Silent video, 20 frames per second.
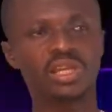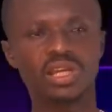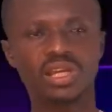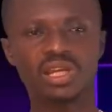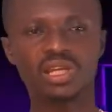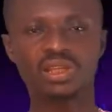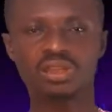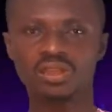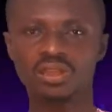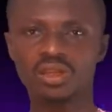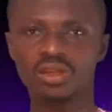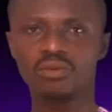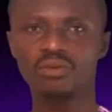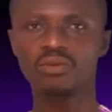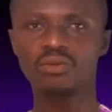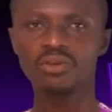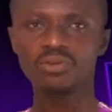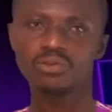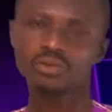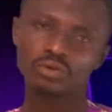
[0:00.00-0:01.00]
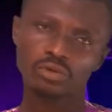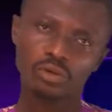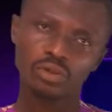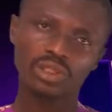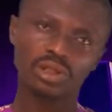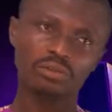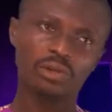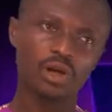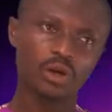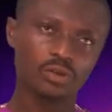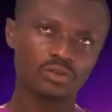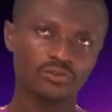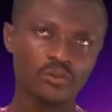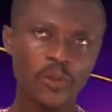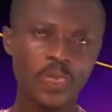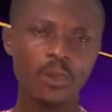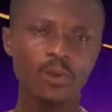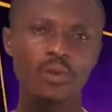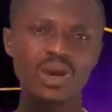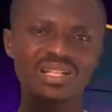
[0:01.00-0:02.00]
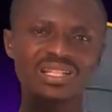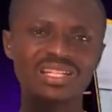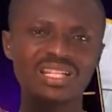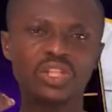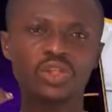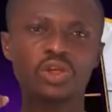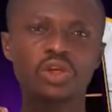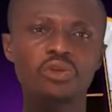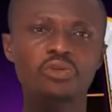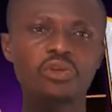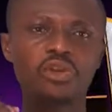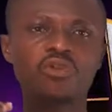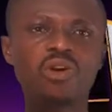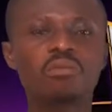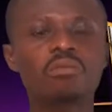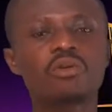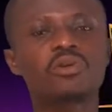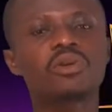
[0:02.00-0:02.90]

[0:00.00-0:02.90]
And we also talked about what non-renewable